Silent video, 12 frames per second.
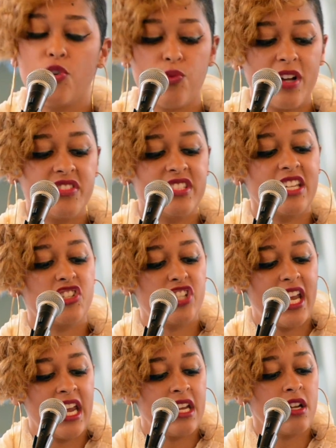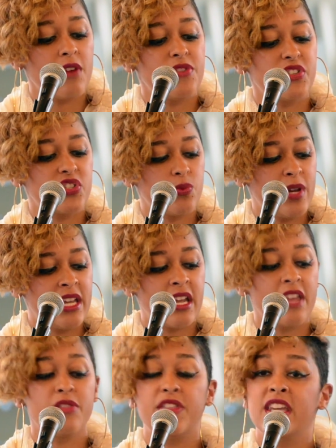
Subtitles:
the rusting chain of the swing and